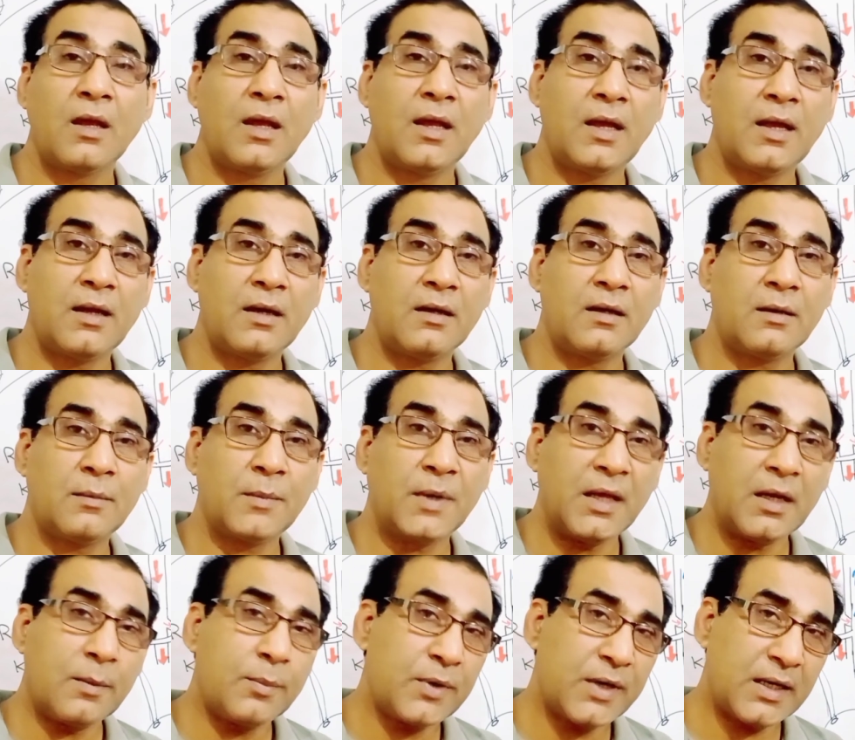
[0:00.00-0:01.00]
And
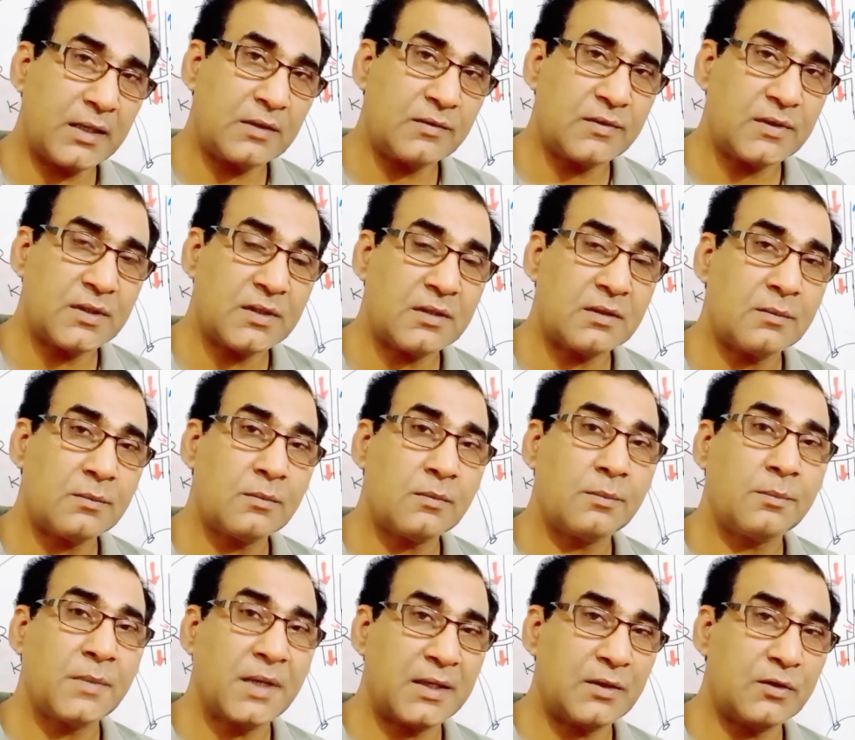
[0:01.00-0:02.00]
male reproductive
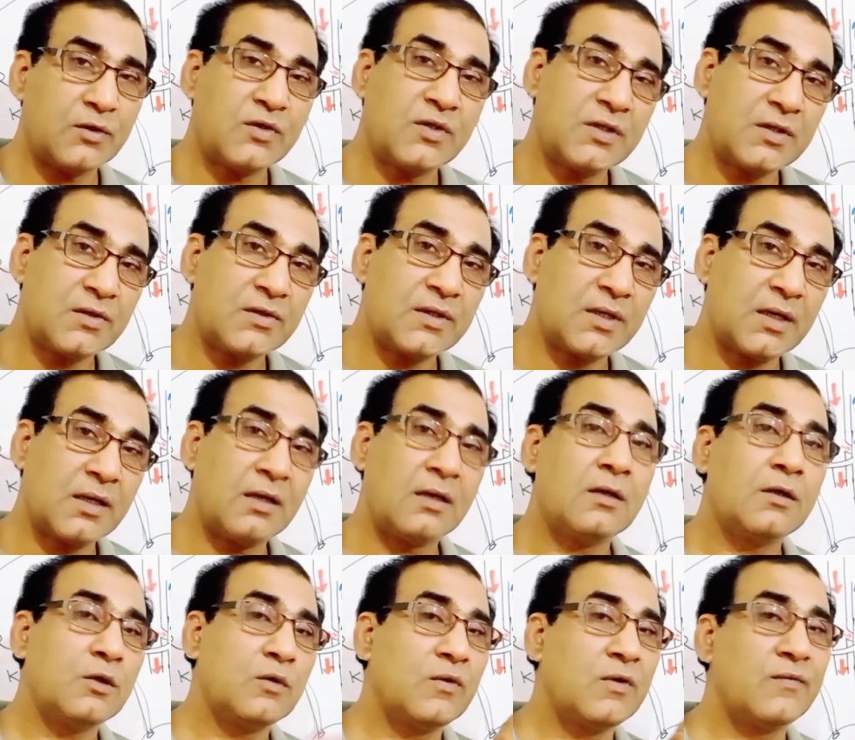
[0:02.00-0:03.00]
system, biology teacher
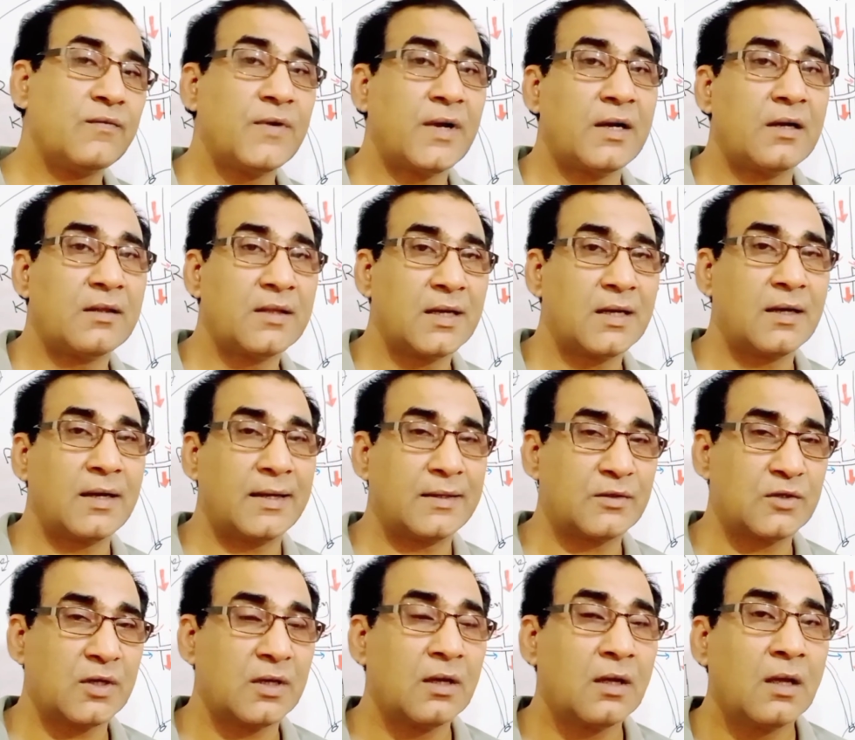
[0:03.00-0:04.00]
Sagheer, you will find that
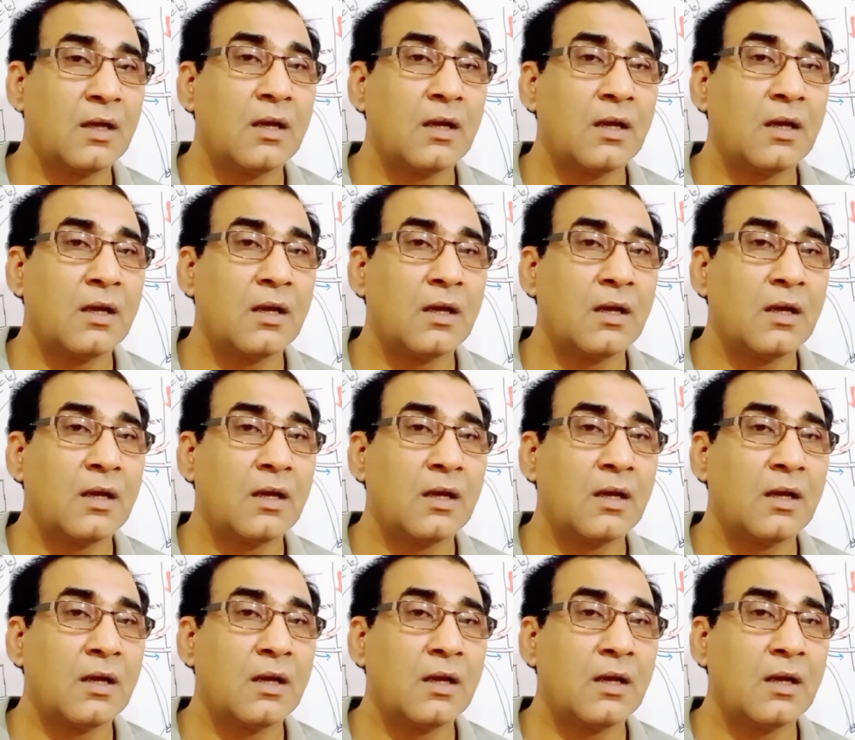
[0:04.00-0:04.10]
lecture.